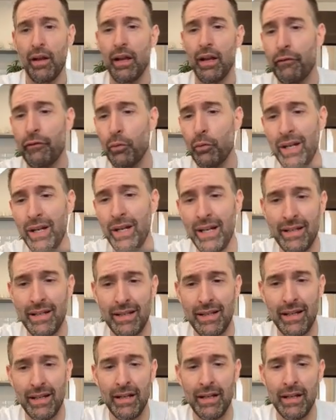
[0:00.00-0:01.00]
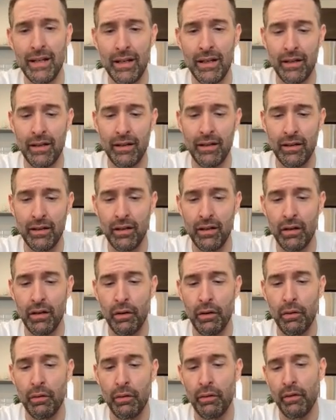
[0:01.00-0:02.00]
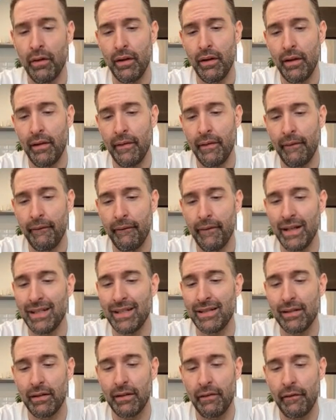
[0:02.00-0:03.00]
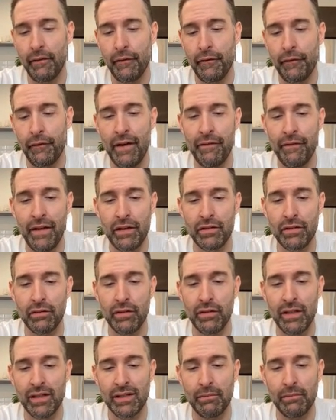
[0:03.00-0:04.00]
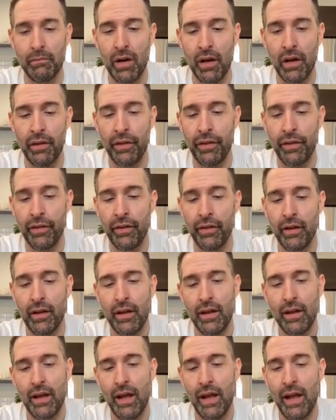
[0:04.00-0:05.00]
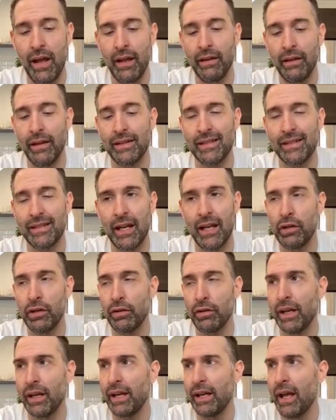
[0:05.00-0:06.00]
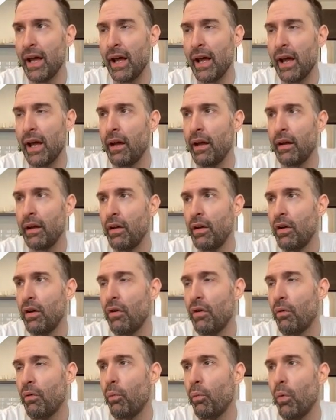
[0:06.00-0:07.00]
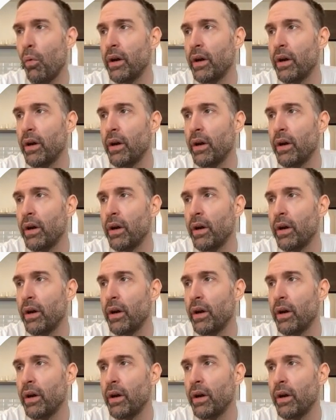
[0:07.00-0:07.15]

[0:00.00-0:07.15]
If we did, let's 5,000 uniques a month, and let's say you could get 1